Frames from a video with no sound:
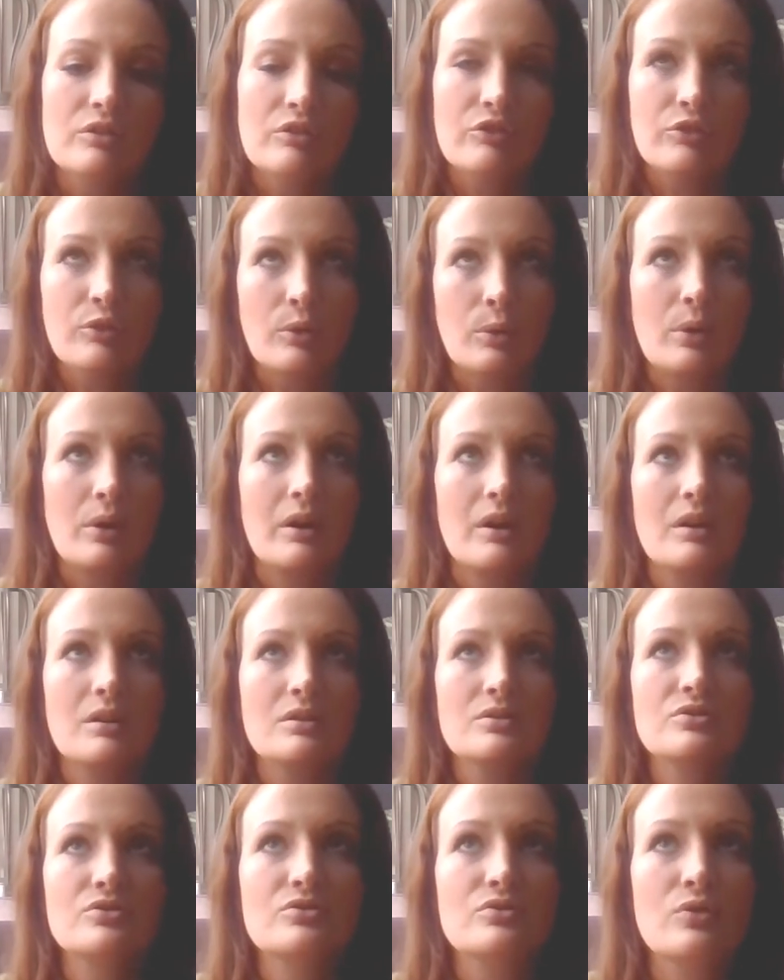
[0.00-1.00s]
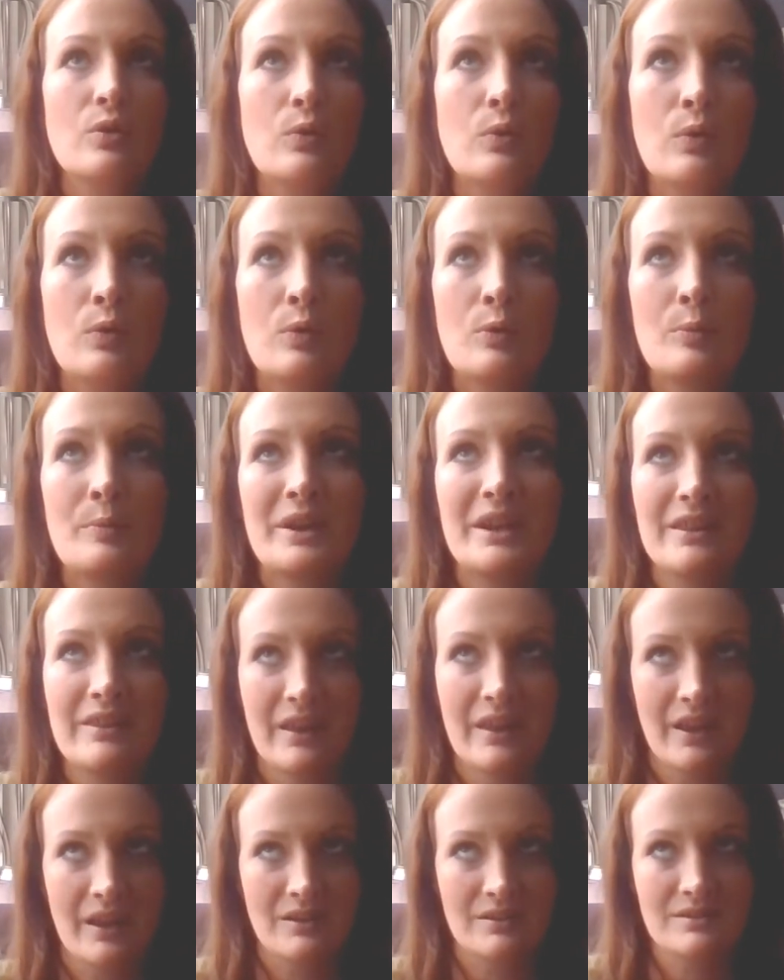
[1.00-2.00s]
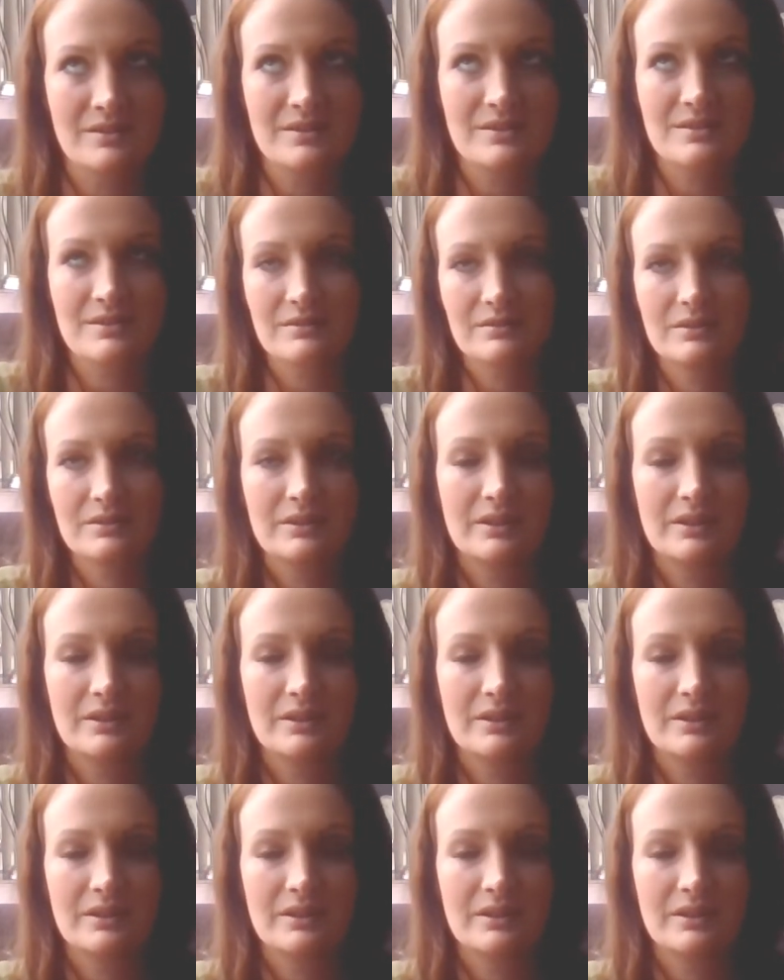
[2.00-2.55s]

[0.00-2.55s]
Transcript: for so many things.